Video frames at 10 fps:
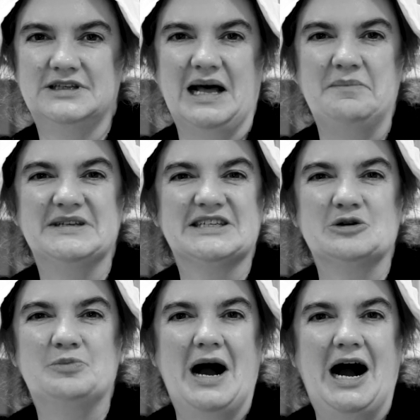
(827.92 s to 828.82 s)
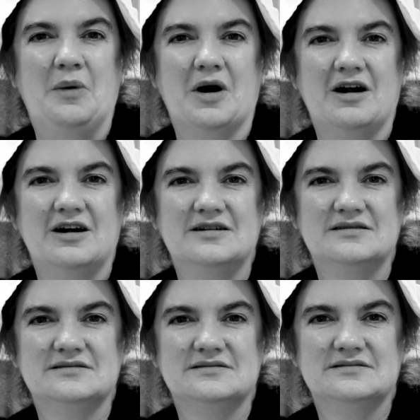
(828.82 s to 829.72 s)
That Mr. Bower,
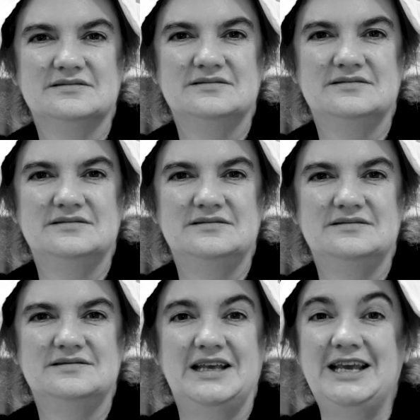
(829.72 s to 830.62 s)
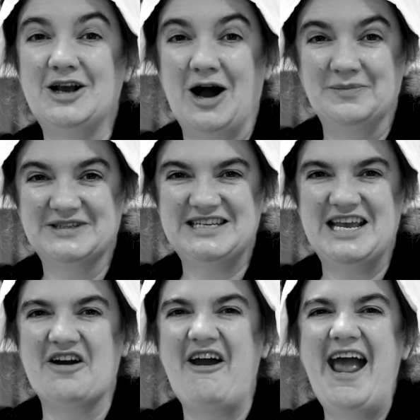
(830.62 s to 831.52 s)
he comes
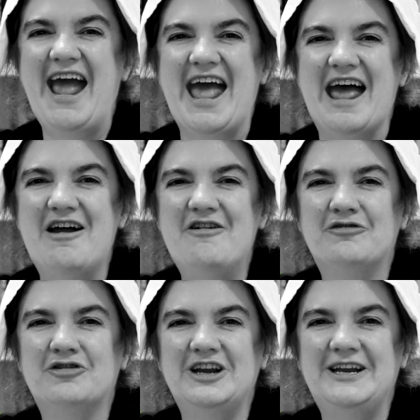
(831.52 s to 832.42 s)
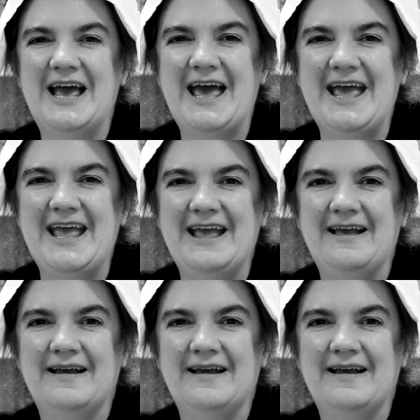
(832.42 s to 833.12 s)
here every day,